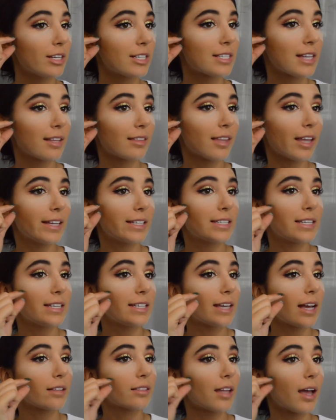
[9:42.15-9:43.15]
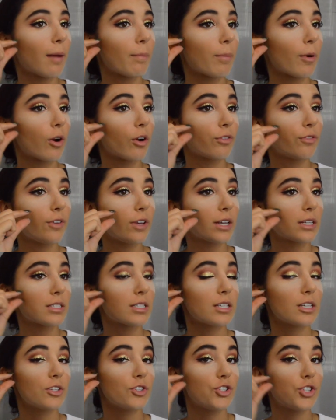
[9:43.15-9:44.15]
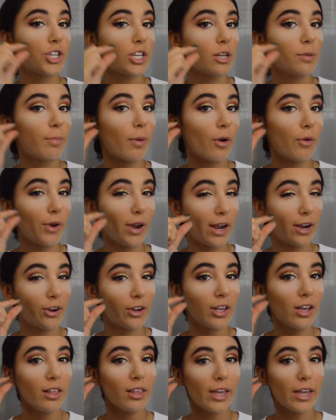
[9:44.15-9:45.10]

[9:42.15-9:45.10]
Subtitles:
because I like to get that perfect cheekbone area,